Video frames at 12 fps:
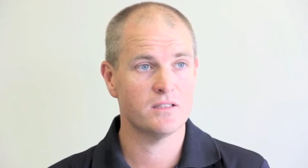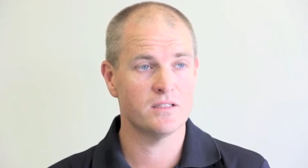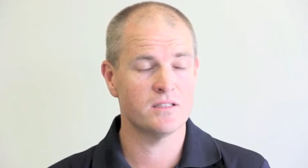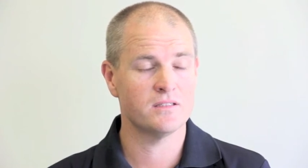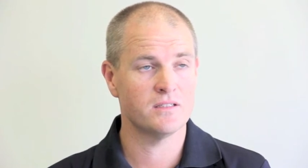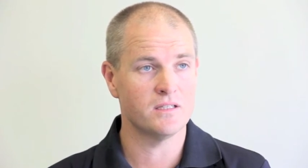It
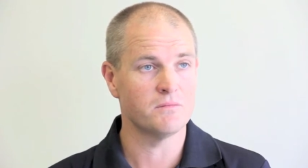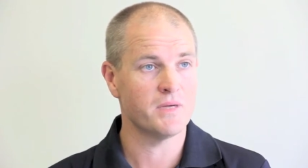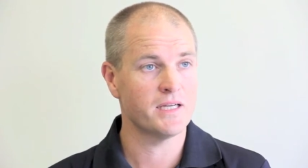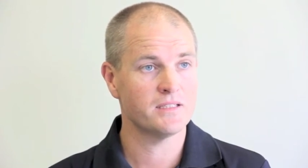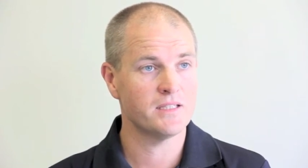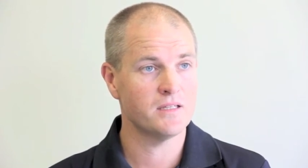just didn't
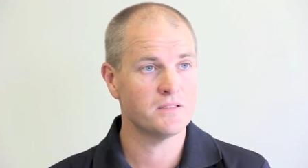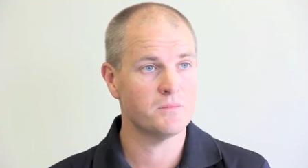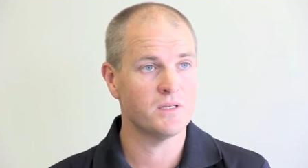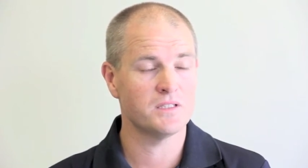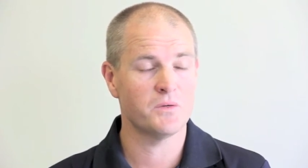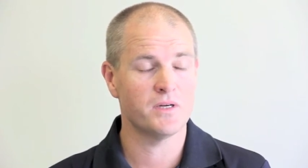make sense to
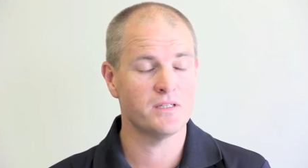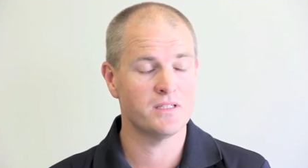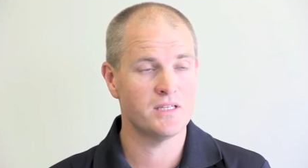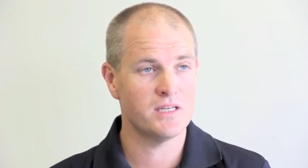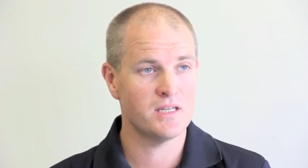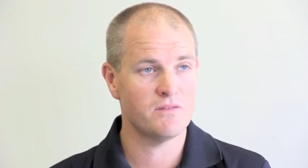me, so I
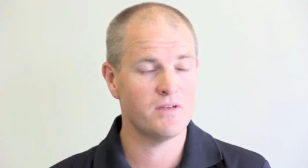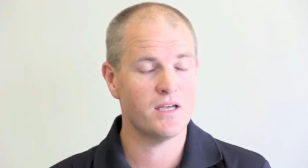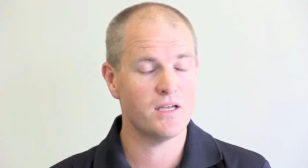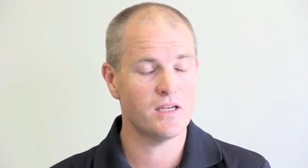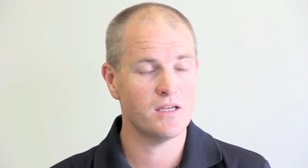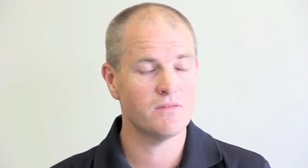just never
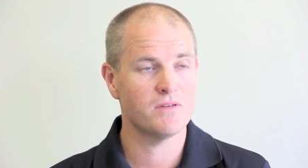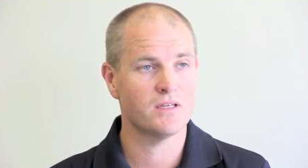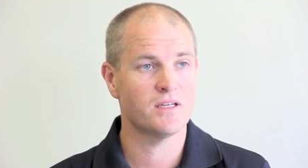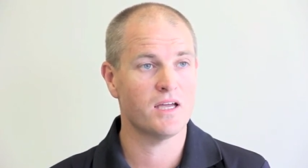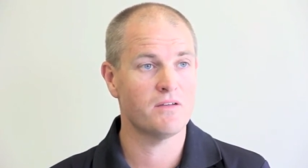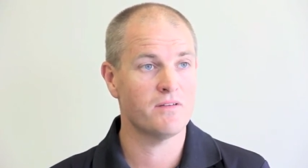ever
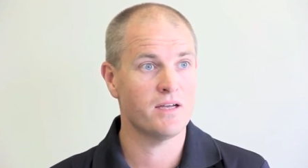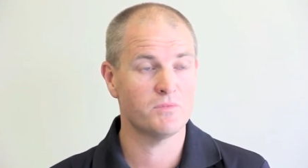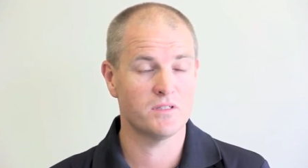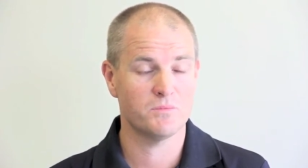gave up,